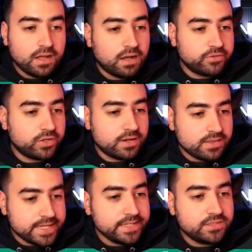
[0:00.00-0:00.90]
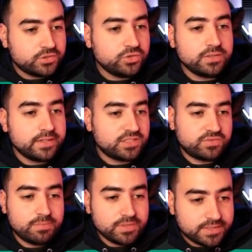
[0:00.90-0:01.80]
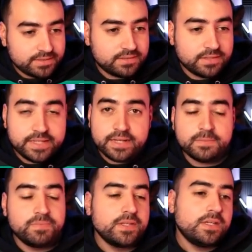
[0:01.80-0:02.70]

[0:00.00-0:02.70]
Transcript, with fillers: I've got these two lists represented here